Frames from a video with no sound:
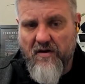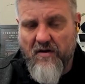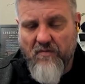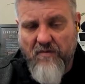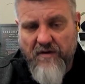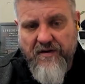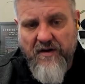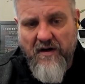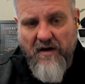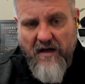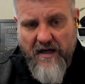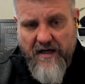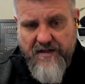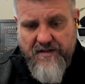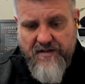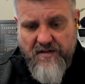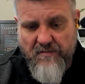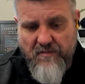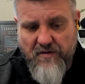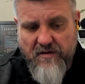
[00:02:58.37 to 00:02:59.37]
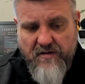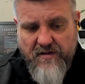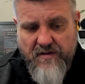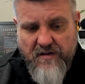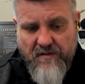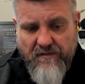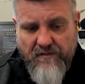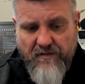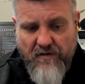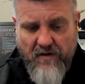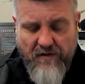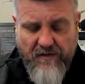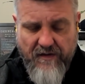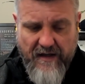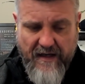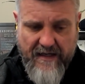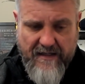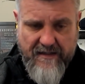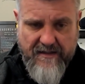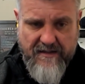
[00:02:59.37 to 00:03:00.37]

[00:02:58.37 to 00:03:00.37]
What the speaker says: with our customers for that.